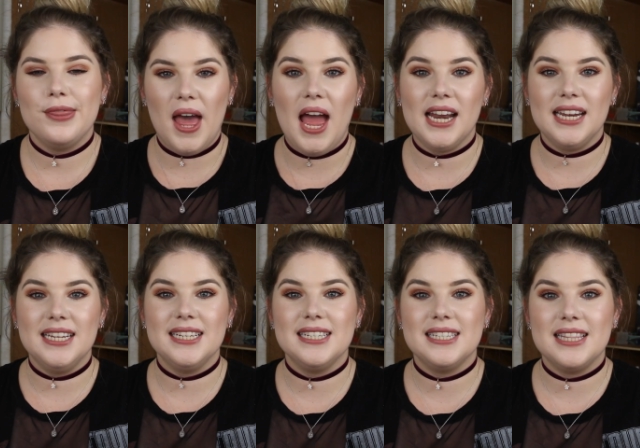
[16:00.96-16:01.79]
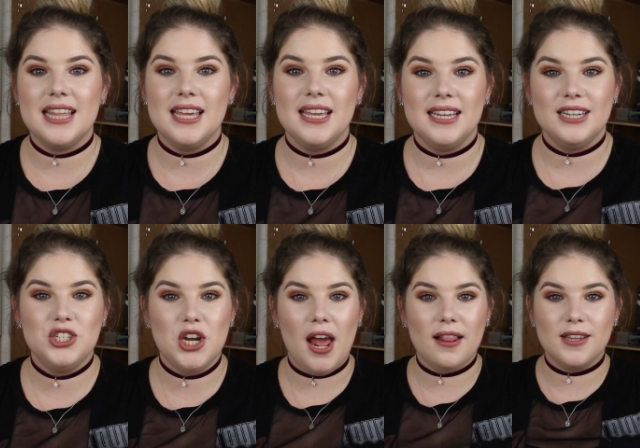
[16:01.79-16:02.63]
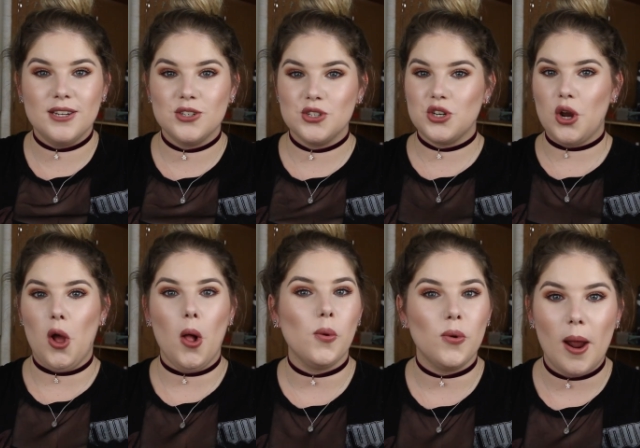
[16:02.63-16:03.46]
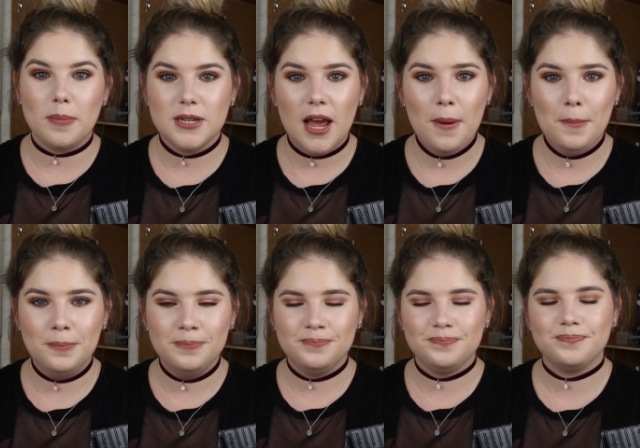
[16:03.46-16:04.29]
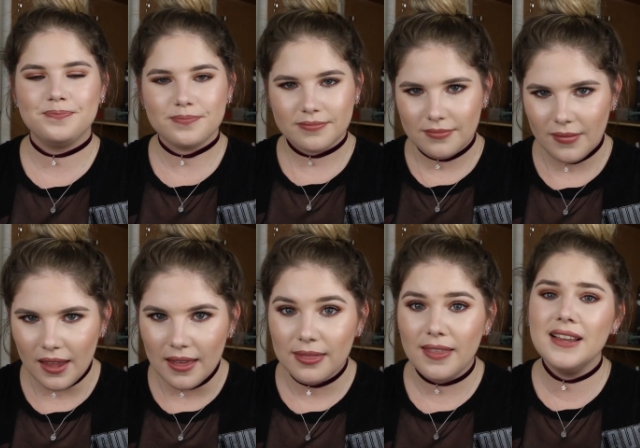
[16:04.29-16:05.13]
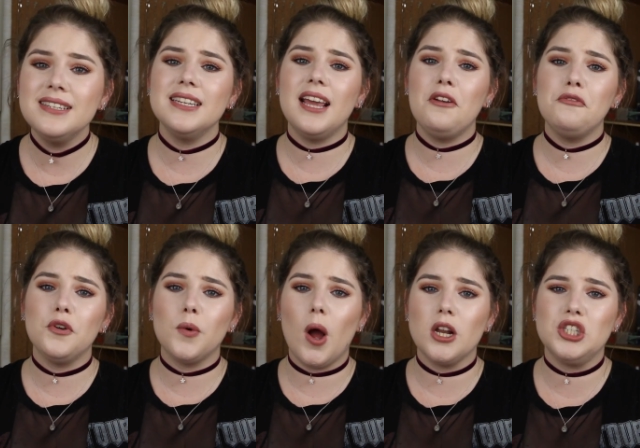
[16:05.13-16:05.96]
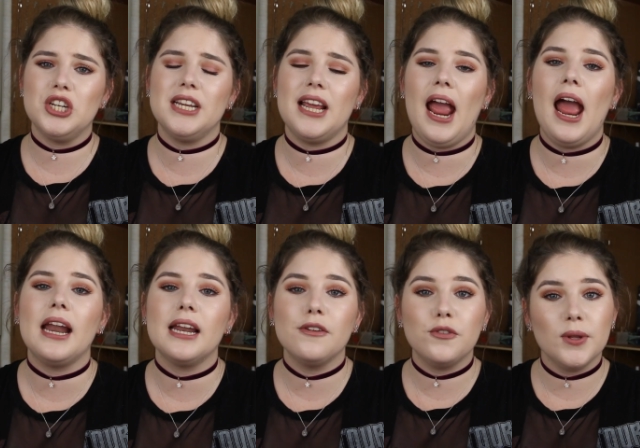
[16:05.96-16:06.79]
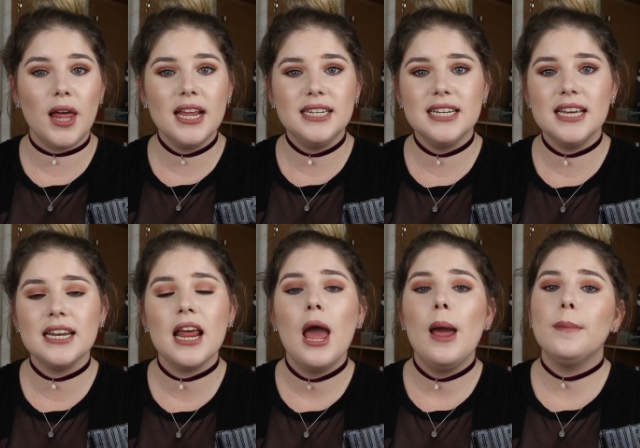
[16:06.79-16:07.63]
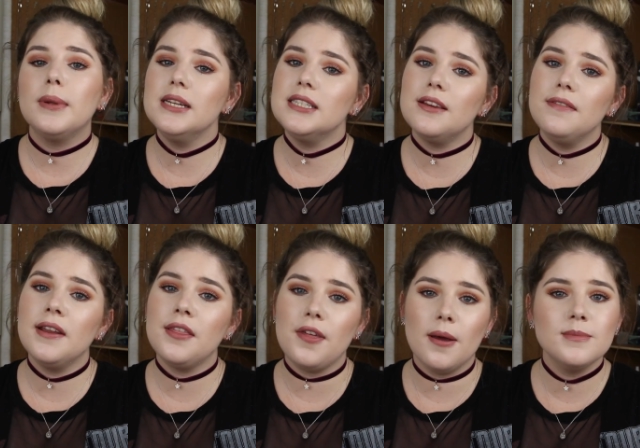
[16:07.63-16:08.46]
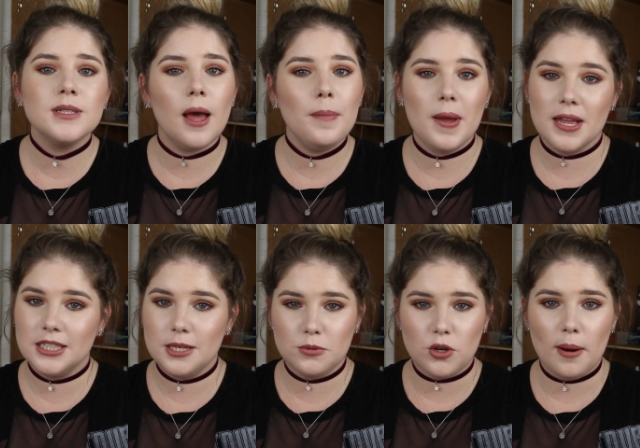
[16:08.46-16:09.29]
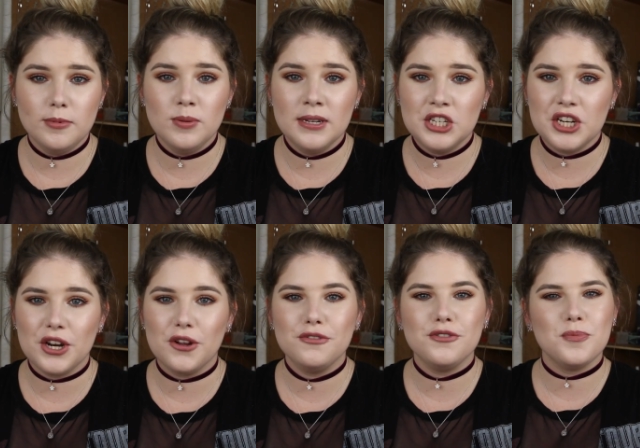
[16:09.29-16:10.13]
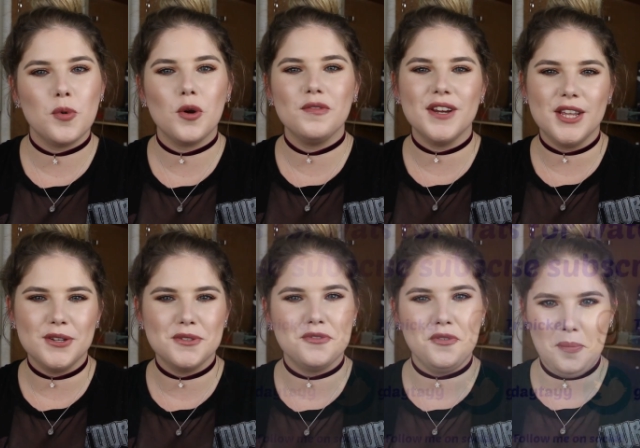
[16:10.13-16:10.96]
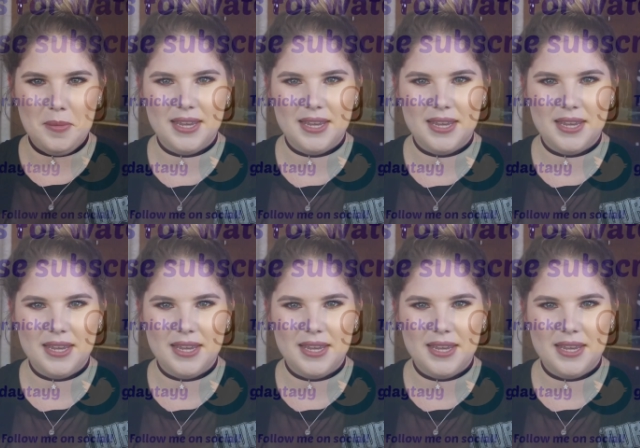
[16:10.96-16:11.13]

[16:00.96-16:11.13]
That is the challenge all wrapped up. Thanks again for watching, and if you liked it, please give it a thumbs up and subscribe to my channel for more videos from